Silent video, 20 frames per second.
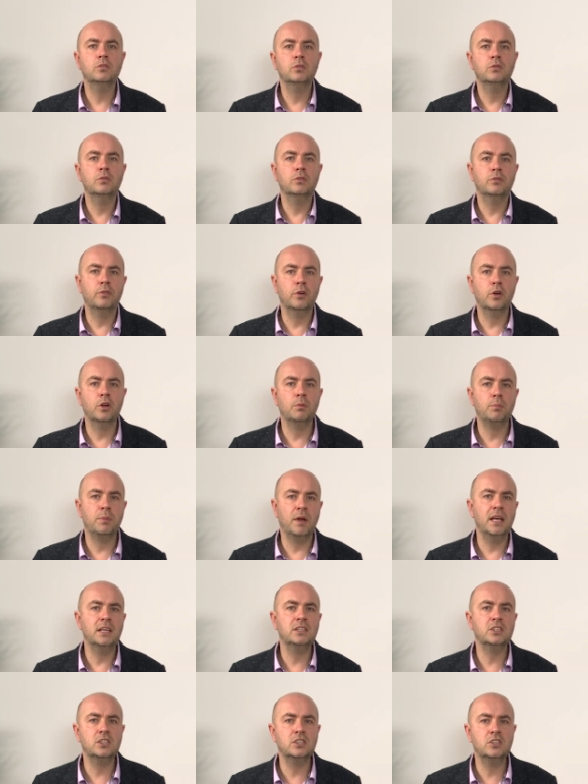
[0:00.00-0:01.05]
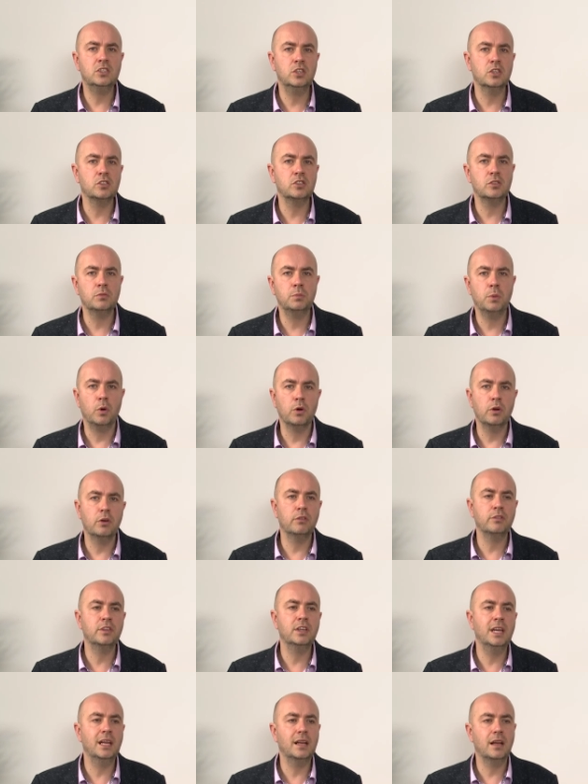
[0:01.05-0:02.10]
further places just the border of
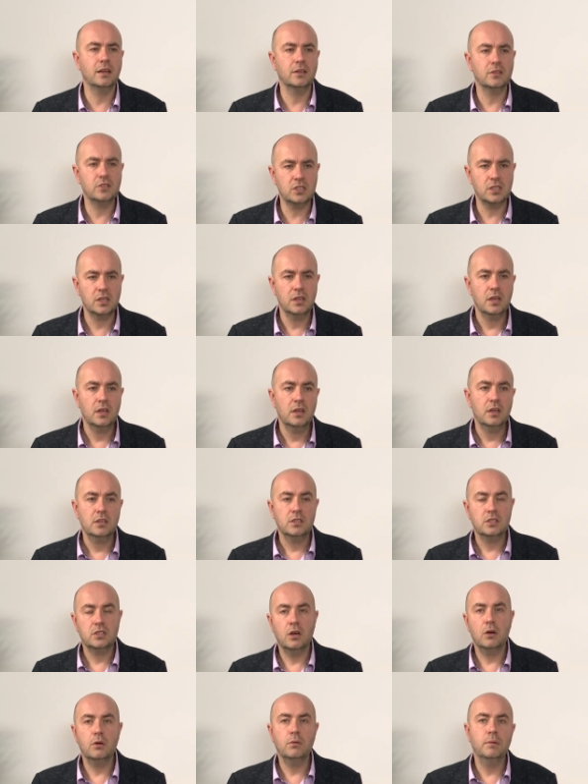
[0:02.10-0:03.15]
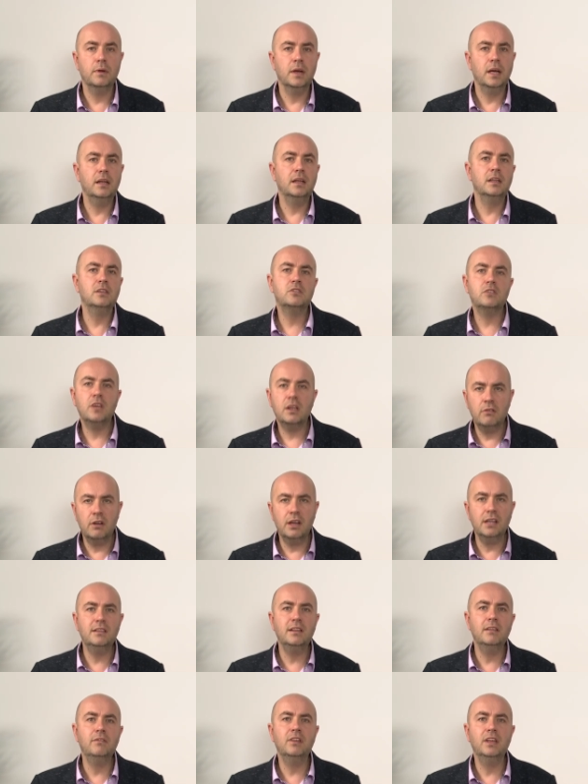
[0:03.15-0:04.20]
the Netherlands. So it's
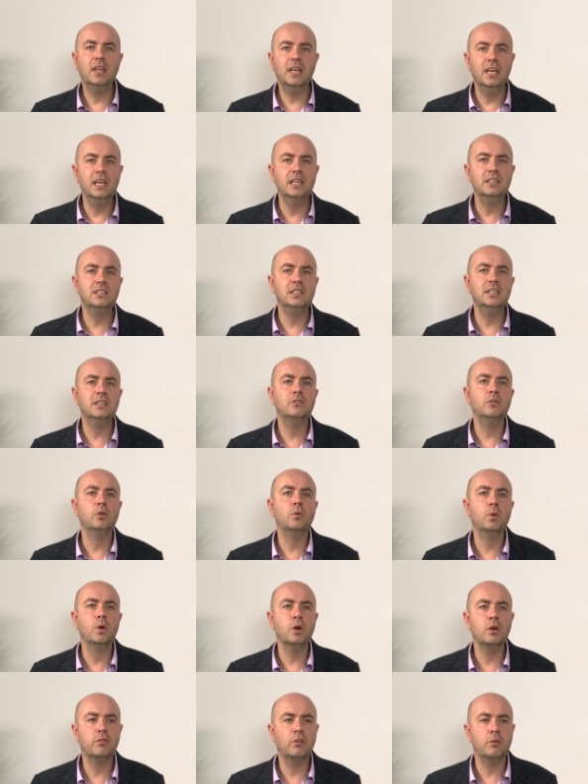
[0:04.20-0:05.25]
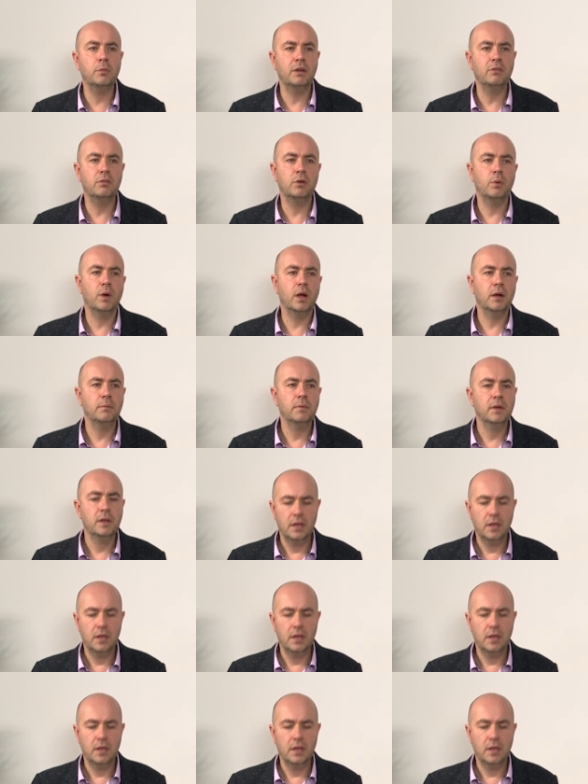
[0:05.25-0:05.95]
relatively easy to work from everywhere.